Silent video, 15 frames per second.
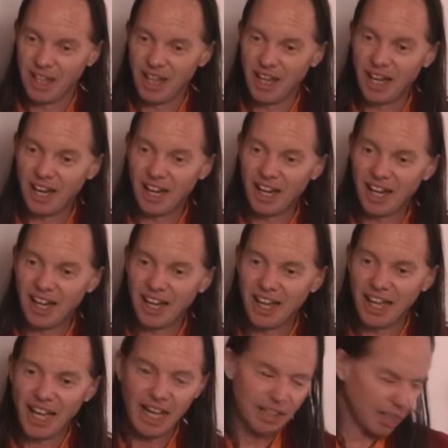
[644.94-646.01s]
Uh,
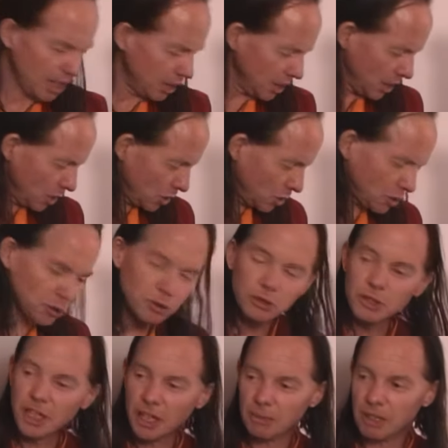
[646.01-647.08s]
and then
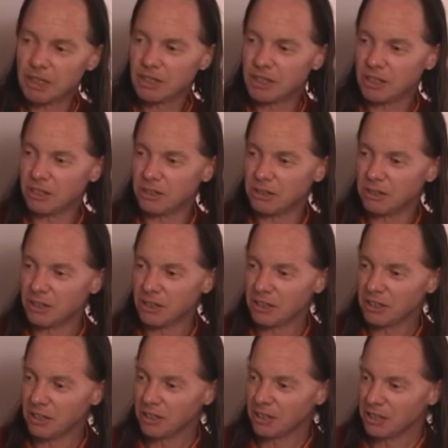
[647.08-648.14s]
su came into
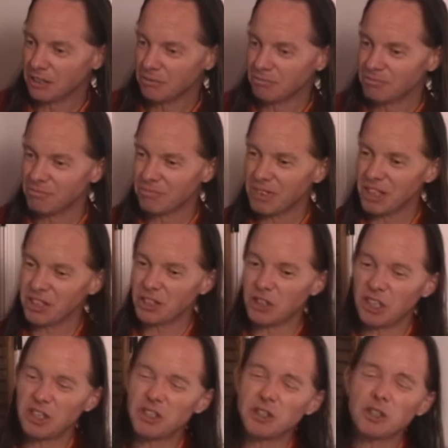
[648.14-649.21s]
in the
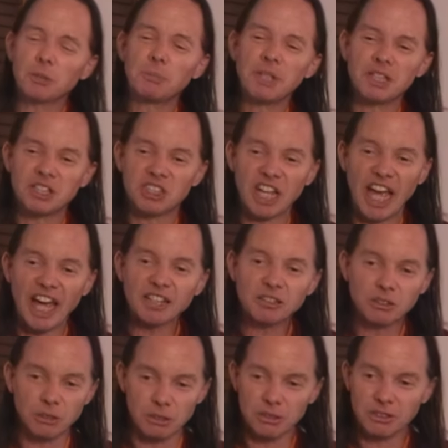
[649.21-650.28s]
Indo-European is
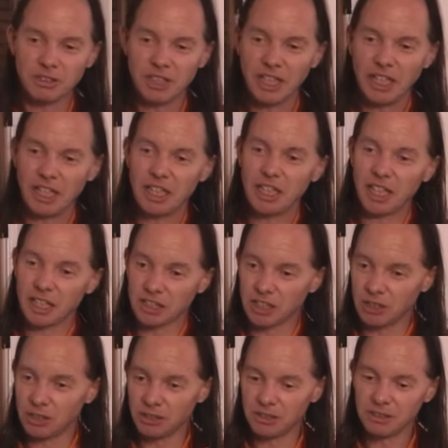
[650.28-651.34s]
esu,
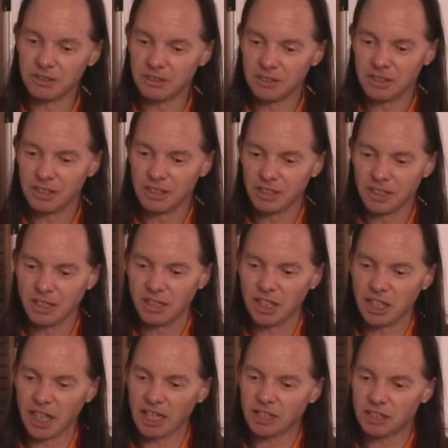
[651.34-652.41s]
esu.
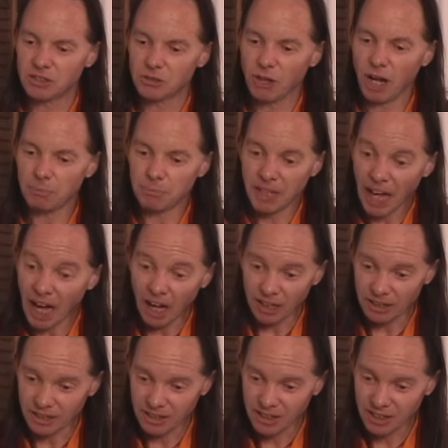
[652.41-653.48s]
The s dropped
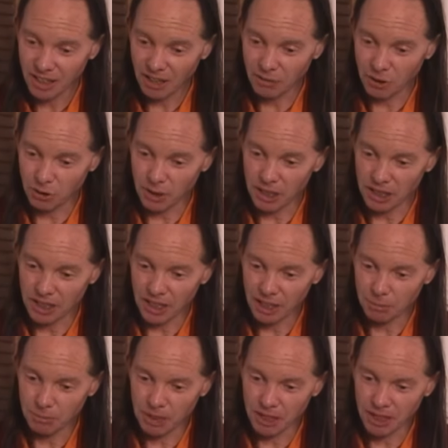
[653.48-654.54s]
out of Greek and
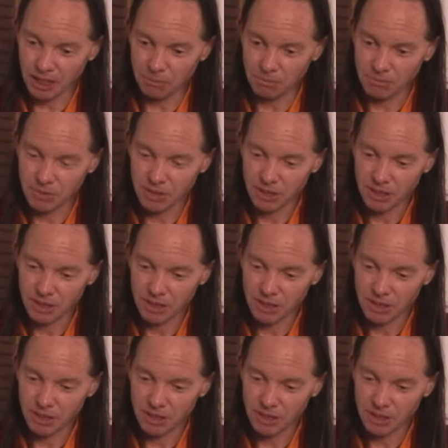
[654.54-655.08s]
it became